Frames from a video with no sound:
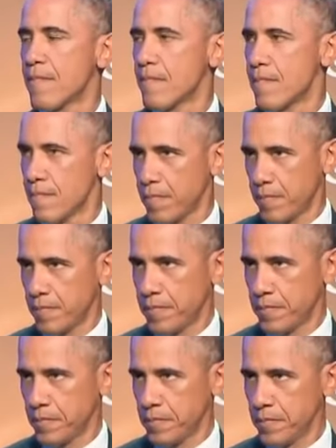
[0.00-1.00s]

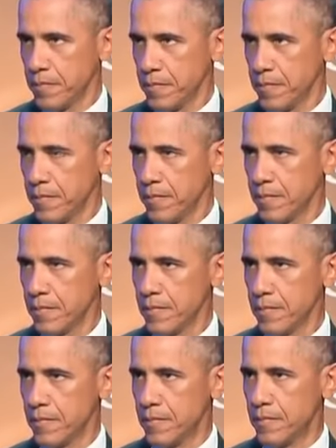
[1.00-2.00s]

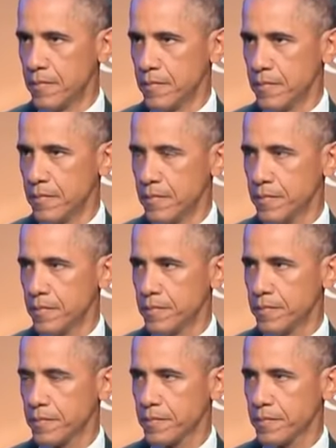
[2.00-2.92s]
Nothing is said.